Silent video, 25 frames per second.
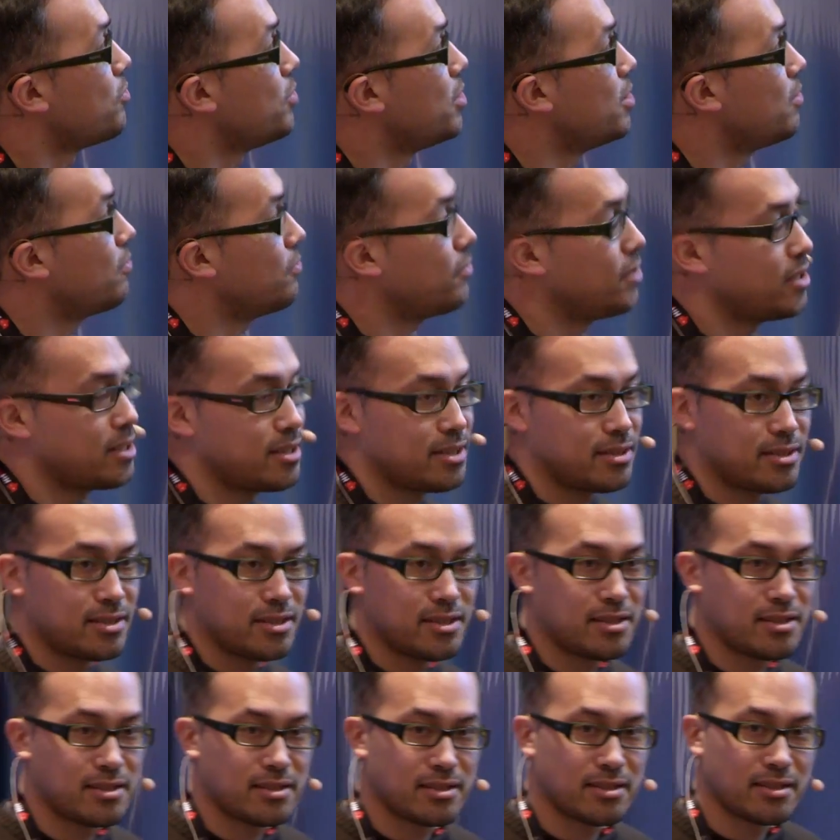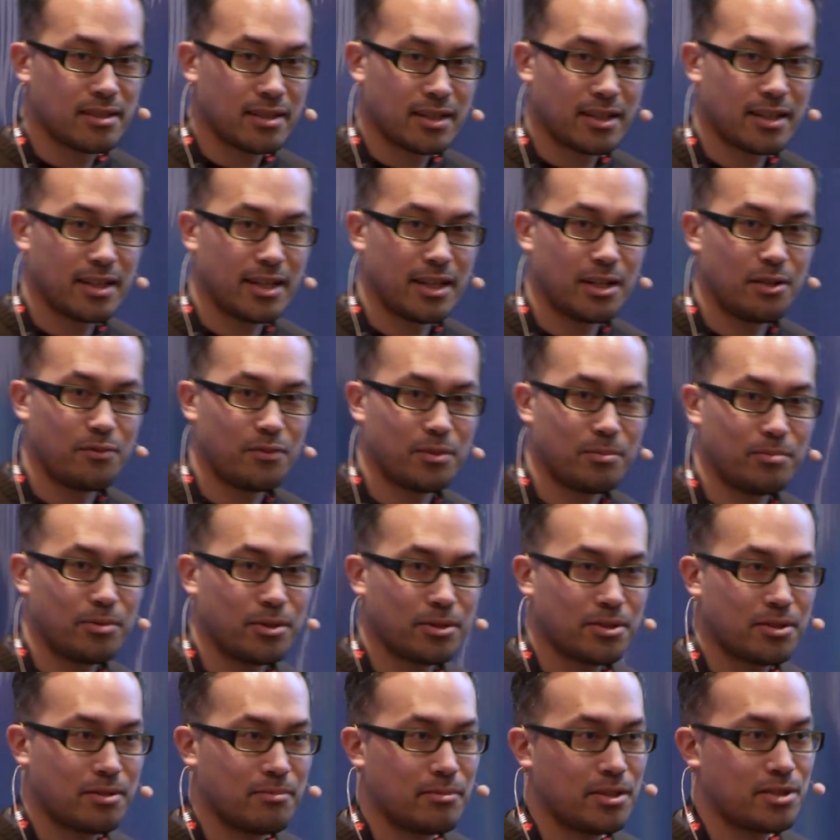really fits this kind of
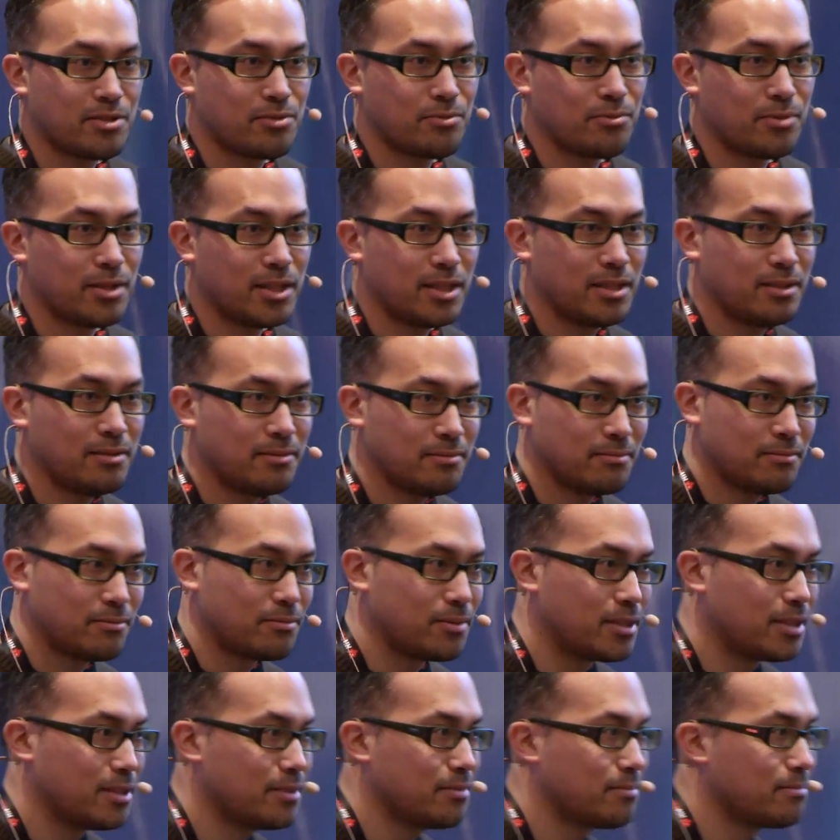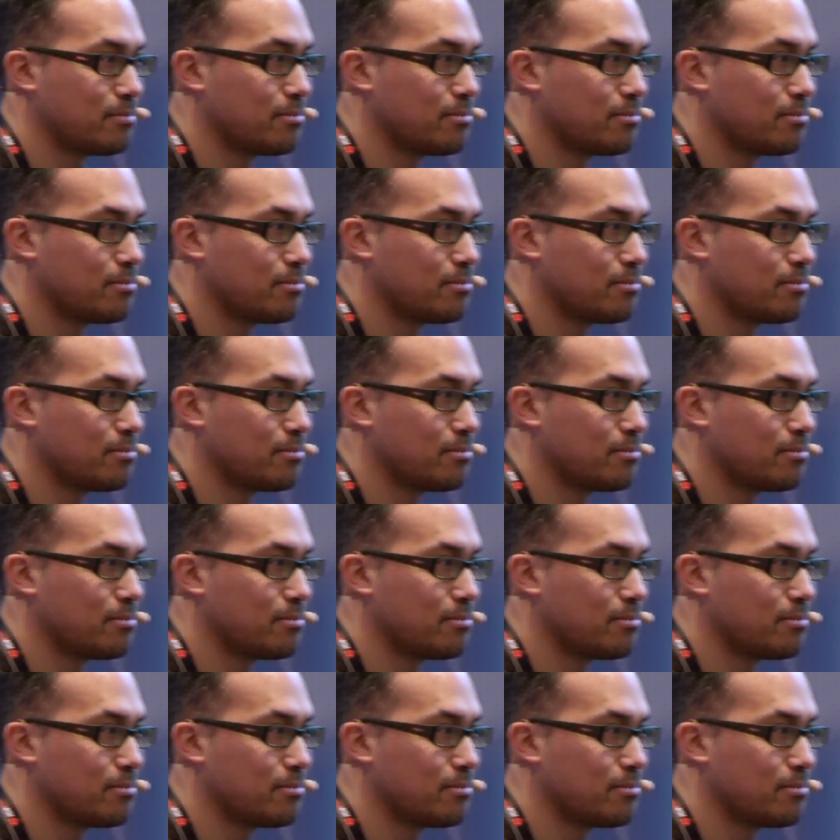approximation well, right?